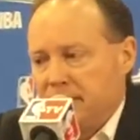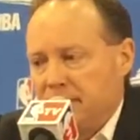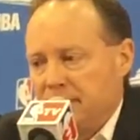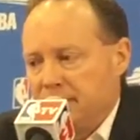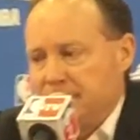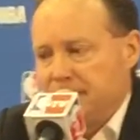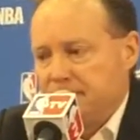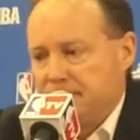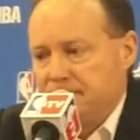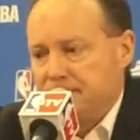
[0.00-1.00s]
And
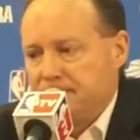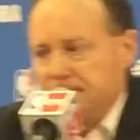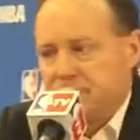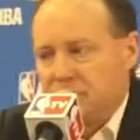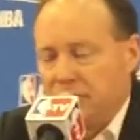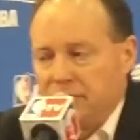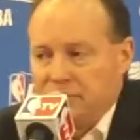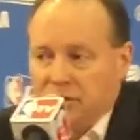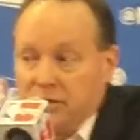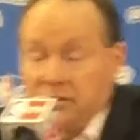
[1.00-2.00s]
um, so,
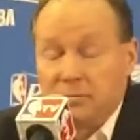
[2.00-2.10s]
that, you know,